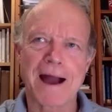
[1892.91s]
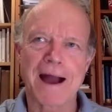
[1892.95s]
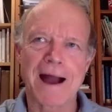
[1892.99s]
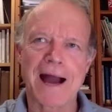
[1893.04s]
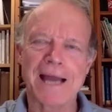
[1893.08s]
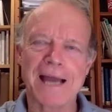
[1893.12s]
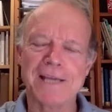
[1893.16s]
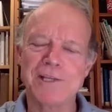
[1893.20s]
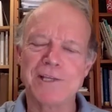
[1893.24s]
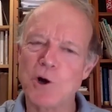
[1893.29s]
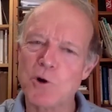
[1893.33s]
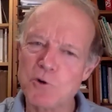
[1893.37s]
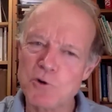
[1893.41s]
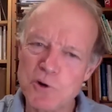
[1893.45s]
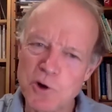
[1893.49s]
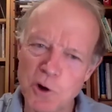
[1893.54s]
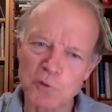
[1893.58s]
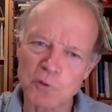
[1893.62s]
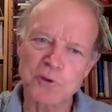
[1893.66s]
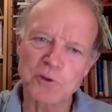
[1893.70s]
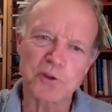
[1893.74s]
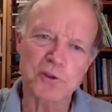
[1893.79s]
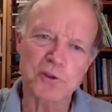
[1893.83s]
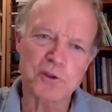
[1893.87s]
I don't
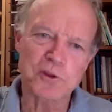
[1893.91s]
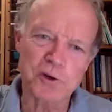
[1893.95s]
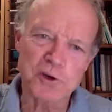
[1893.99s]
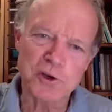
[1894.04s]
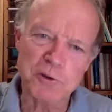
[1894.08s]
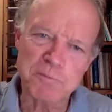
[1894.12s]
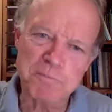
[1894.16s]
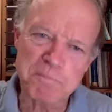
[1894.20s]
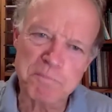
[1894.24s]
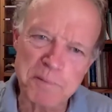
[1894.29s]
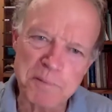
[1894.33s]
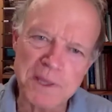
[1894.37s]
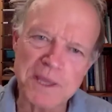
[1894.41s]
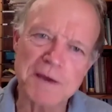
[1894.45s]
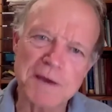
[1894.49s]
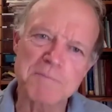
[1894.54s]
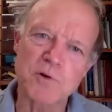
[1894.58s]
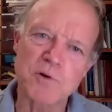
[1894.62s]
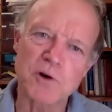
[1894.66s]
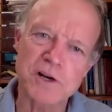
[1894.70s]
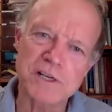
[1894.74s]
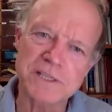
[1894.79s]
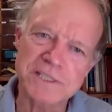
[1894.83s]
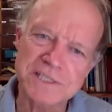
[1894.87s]
know that there could be a
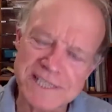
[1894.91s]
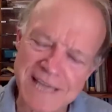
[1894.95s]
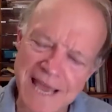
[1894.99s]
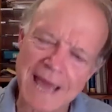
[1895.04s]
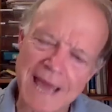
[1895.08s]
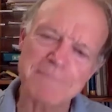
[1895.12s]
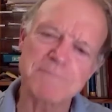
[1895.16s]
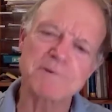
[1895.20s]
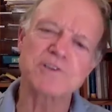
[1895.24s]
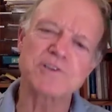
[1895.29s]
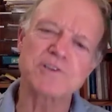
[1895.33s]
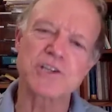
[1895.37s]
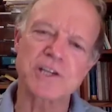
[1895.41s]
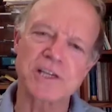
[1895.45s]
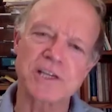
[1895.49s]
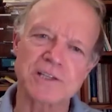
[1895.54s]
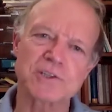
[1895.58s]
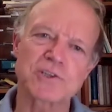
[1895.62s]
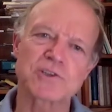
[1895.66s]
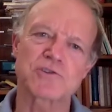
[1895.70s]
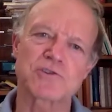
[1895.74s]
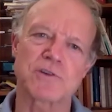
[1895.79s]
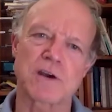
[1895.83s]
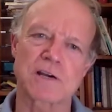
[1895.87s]
more damaging
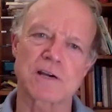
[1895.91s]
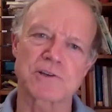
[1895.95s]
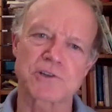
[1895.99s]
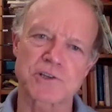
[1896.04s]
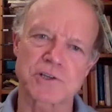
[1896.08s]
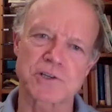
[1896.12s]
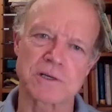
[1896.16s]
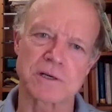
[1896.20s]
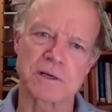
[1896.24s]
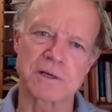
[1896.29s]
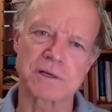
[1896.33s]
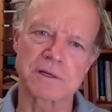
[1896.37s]
instruction.